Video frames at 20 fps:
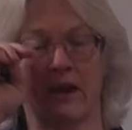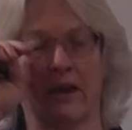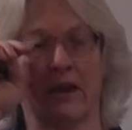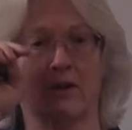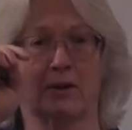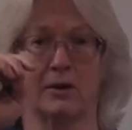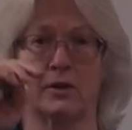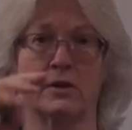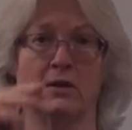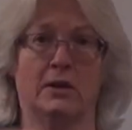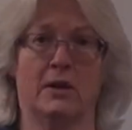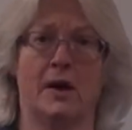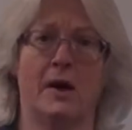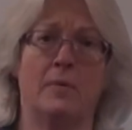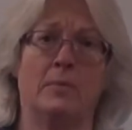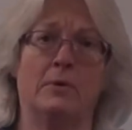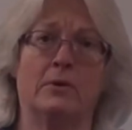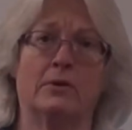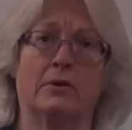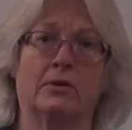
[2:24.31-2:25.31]
and a
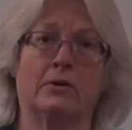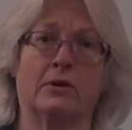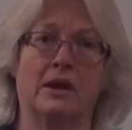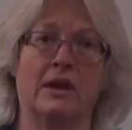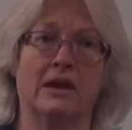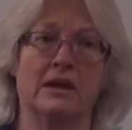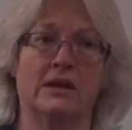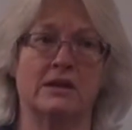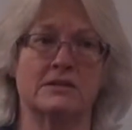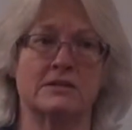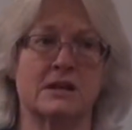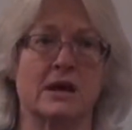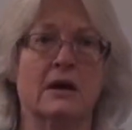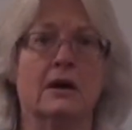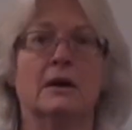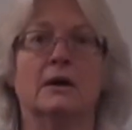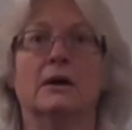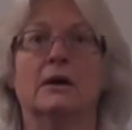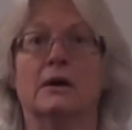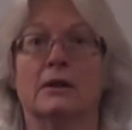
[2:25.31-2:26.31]
kilometer is
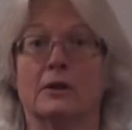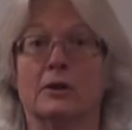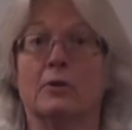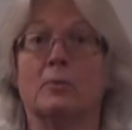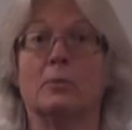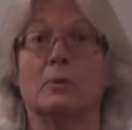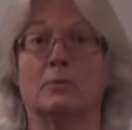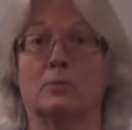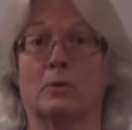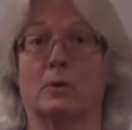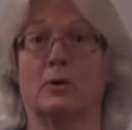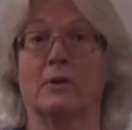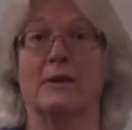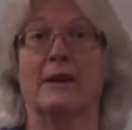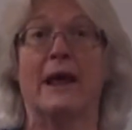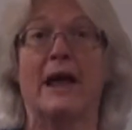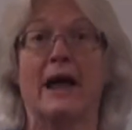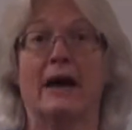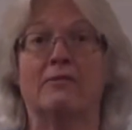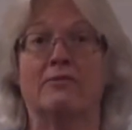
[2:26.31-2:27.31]
a little bit more than
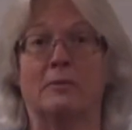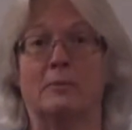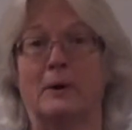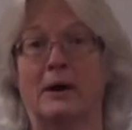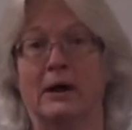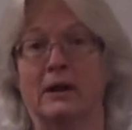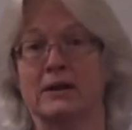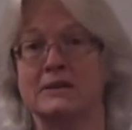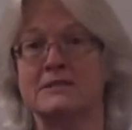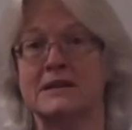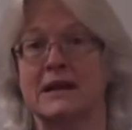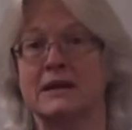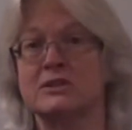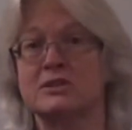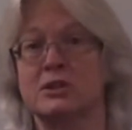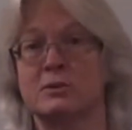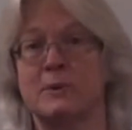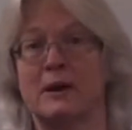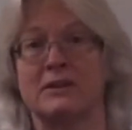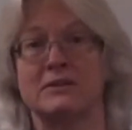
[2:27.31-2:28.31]
half a mile. It's
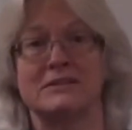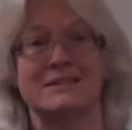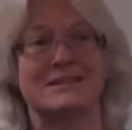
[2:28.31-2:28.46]
actually about